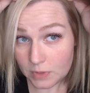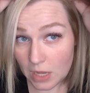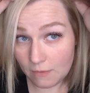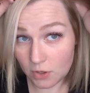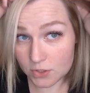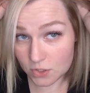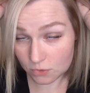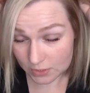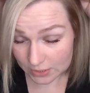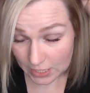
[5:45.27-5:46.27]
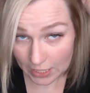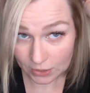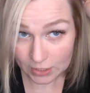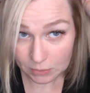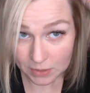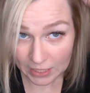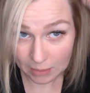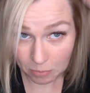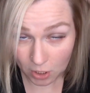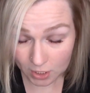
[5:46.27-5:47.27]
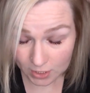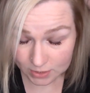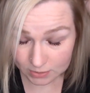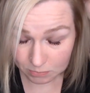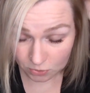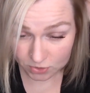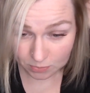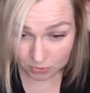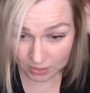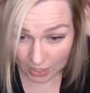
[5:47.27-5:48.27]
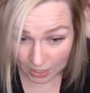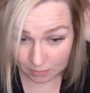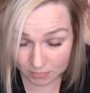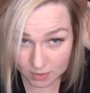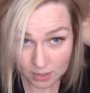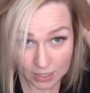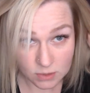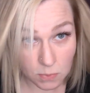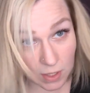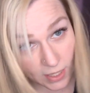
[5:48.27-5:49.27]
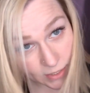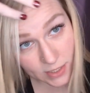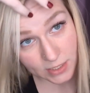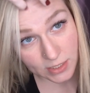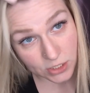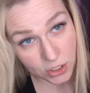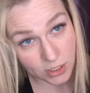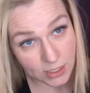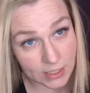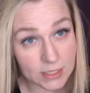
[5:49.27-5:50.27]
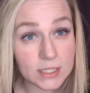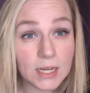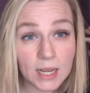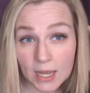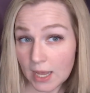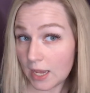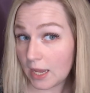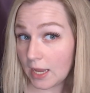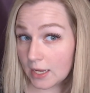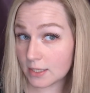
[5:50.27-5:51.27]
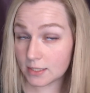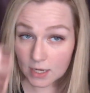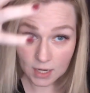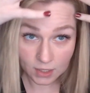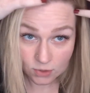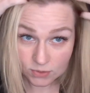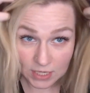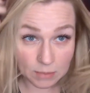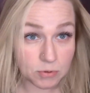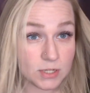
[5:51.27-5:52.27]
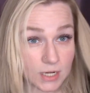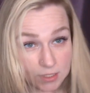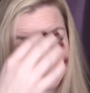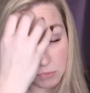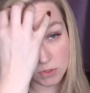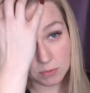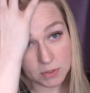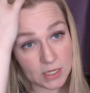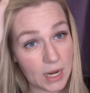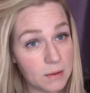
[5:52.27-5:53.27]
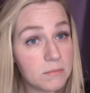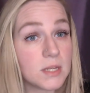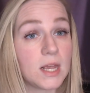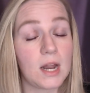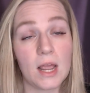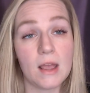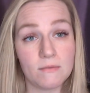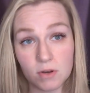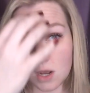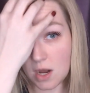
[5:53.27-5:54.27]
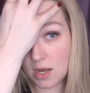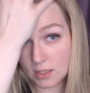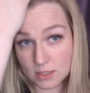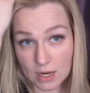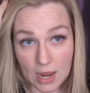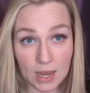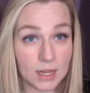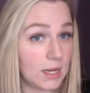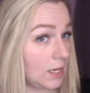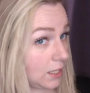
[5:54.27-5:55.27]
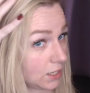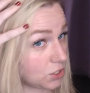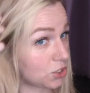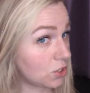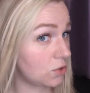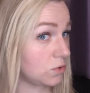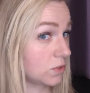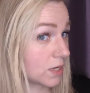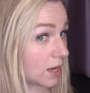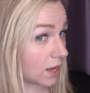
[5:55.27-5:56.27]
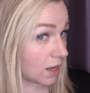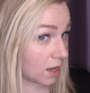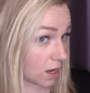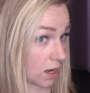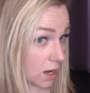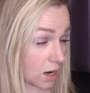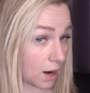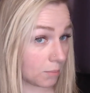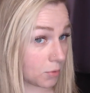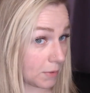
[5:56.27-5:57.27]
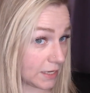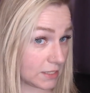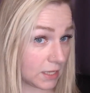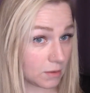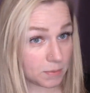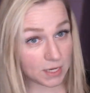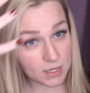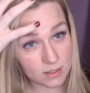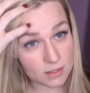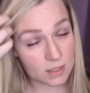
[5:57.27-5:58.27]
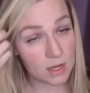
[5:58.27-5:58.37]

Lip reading: I've also styled it with heat products multiple times, as well as conditioned it and used heat protectant multiple times. And I have not had any issues compromising the piece.